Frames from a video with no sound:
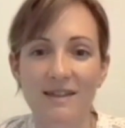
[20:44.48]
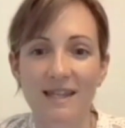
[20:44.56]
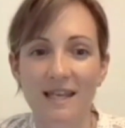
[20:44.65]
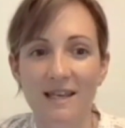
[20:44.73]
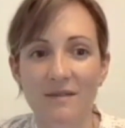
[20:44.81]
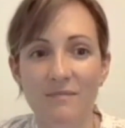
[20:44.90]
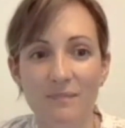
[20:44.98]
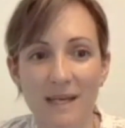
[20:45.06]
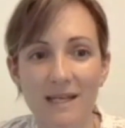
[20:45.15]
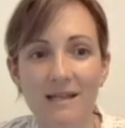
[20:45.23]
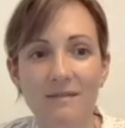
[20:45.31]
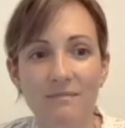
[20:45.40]
the
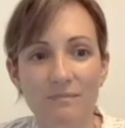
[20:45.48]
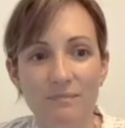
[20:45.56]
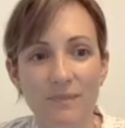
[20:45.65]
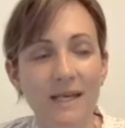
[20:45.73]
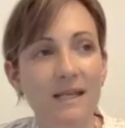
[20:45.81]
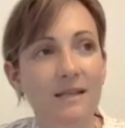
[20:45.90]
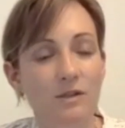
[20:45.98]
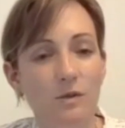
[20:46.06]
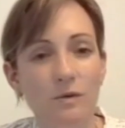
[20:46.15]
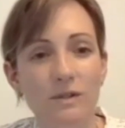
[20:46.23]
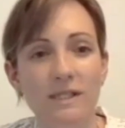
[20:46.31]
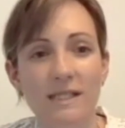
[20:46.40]
big
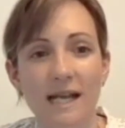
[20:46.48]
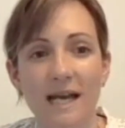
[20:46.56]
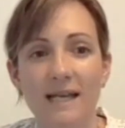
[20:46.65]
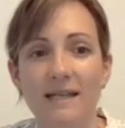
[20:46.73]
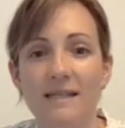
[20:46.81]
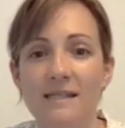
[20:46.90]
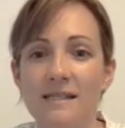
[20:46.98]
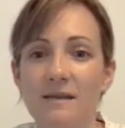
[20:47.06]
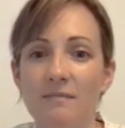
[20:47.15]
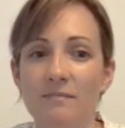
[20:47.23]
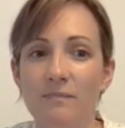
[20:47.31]
talk today is,